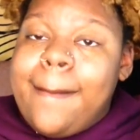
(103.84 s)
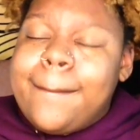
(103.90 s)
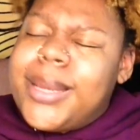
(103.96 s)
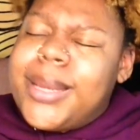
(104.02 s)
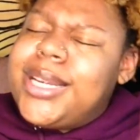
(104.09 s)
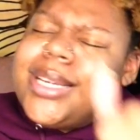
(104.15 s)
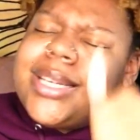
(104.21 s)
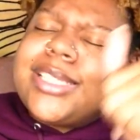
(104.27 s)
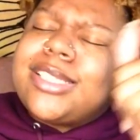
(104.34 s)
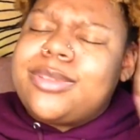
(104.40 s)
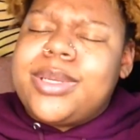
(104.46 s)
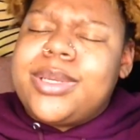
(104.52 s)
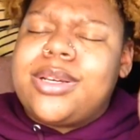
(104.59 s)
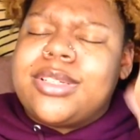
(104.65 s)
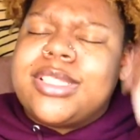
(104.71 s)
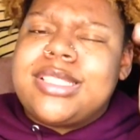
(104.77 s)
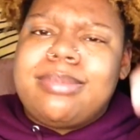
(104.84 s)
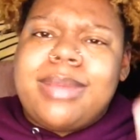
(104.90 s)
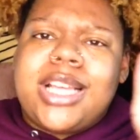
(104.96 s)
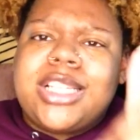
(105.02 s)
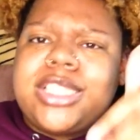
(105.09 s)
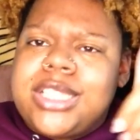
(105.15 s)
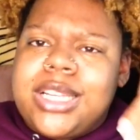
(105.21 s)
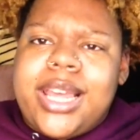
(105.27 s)
button as well.
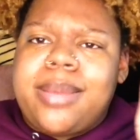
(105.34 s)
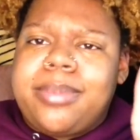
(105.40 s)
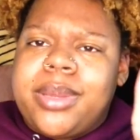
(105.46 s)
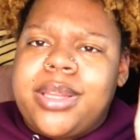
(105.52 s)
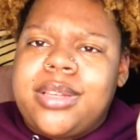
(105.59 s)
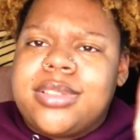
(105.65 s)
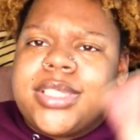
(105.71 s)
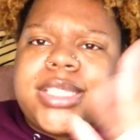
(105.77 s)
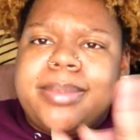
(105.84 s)
Smash the like button.